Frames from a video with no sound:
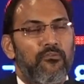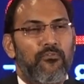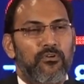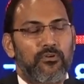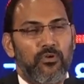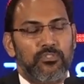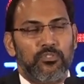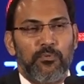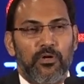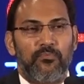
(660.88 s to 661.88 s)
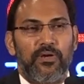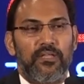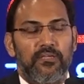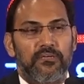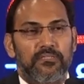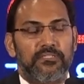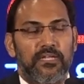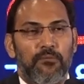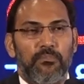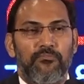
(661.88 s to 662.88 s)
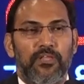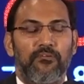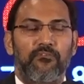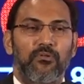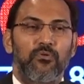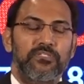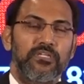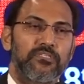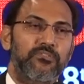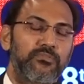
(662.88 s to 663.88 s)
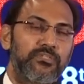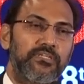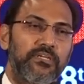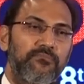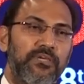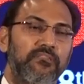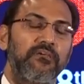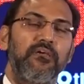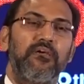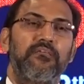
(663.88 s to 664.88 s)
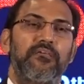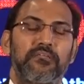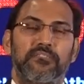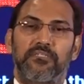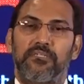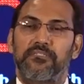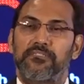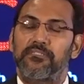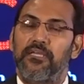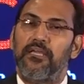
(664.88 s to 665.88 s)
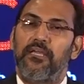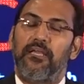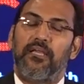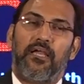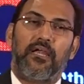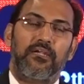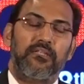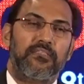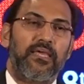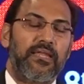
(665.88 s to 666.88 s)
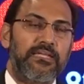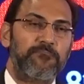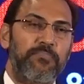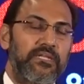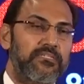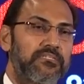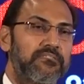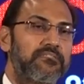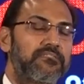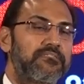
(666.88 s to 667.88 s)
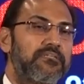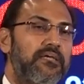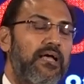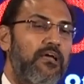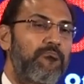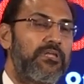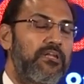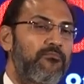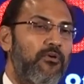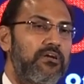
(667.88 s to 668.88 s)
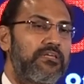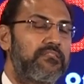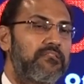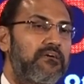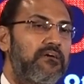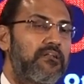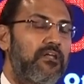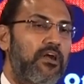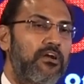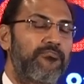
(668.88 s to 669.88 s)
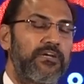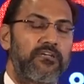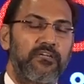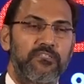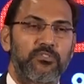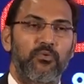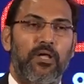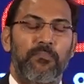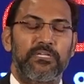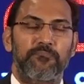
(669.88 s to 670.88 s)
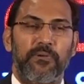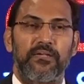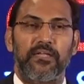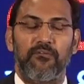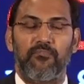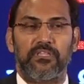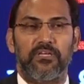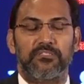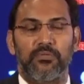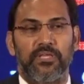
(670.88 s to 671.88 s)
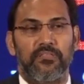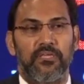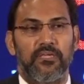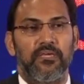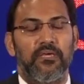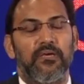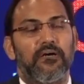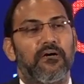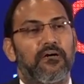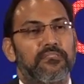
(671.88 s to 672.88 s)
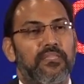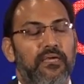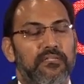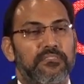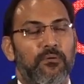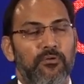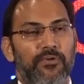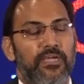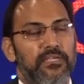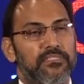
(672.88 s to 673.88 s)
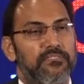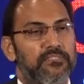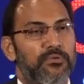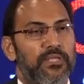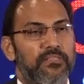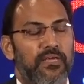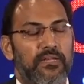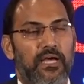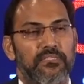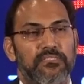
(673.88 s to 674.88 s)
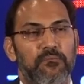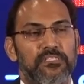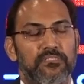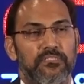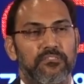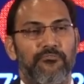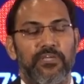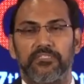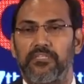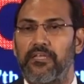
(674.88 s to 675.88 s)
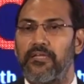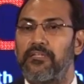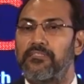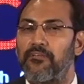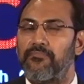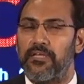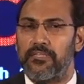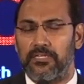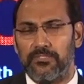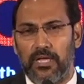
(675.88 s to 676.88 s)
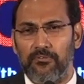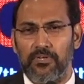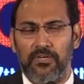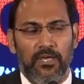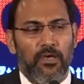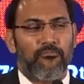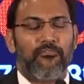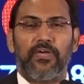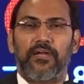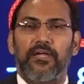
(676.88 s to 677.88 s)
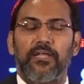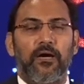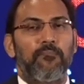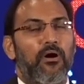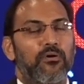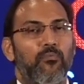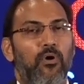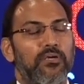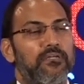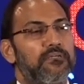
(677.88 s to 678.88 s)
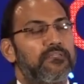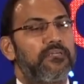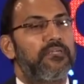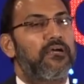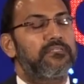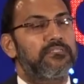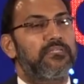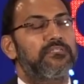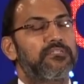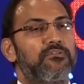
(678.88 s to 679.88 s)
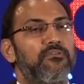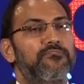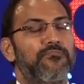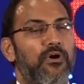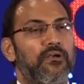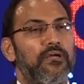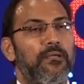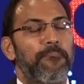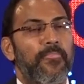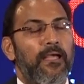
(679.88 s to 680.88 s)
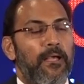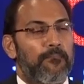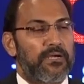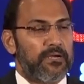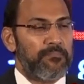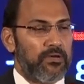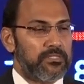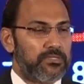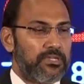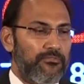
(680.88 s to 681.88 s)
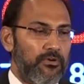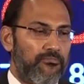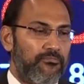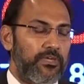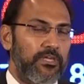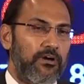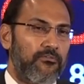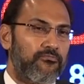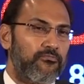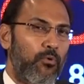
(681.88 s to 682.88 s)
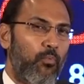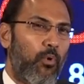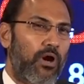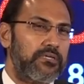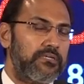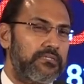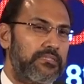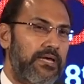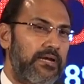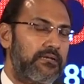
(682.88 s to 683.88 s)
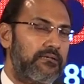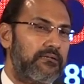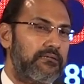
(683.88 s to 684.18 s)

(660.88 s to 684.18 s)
for close to about 20 years, and I've been very closely associated with youngsters and their aspirations. I have been involved in a lot of interns who come and spend time with us during their summer vacation, during their last semesters of engineering and stuff like that. So I have a fair idea about what the young generation looks for. But let me also give you a feel of what that